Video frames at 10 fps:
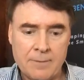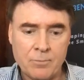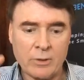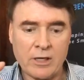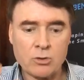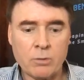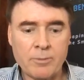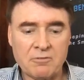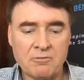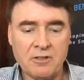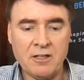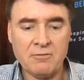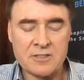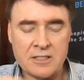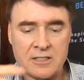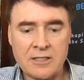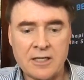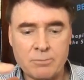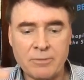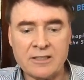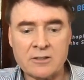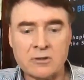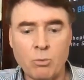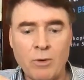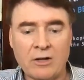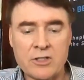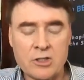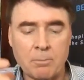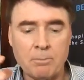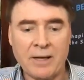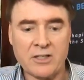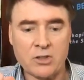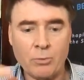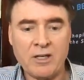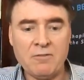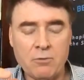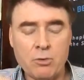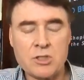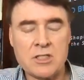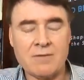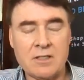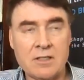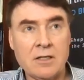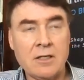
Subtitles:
When I talk about VEEV as a teenage mental wellness companion, 24/7